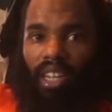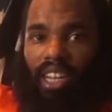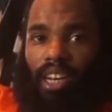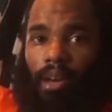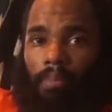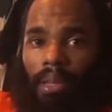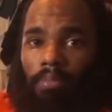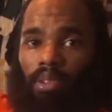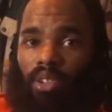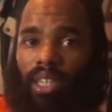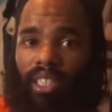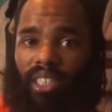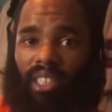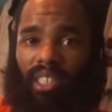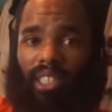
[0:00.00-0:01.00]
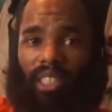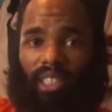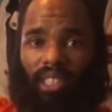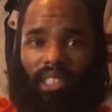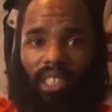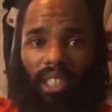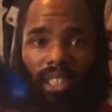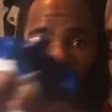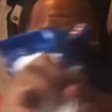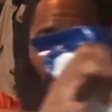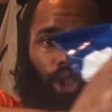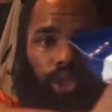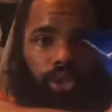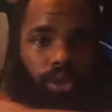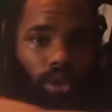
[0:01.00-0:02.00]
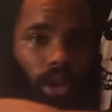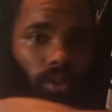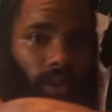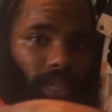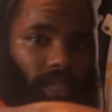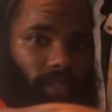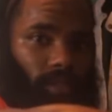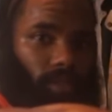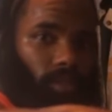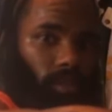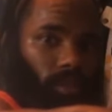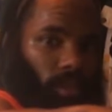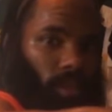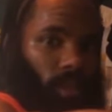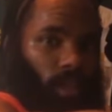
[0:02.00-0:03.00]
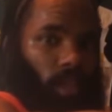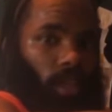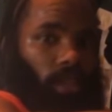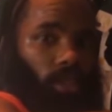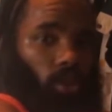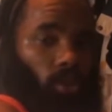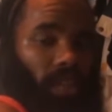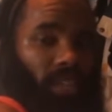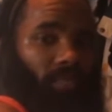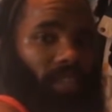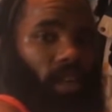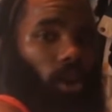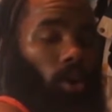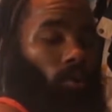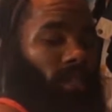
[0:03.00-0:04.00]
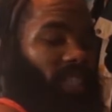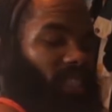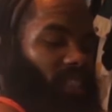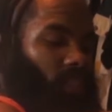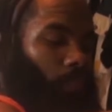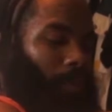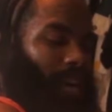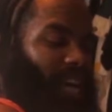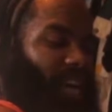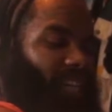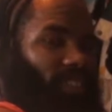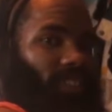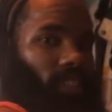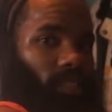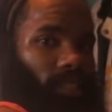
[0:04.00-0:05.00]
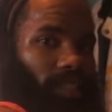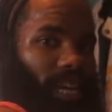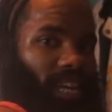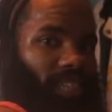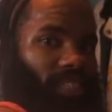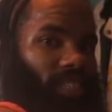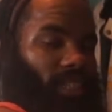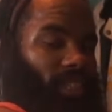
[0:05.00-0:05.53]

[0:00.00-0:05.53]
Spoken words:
And I'm able to control it. So even holding this bag just like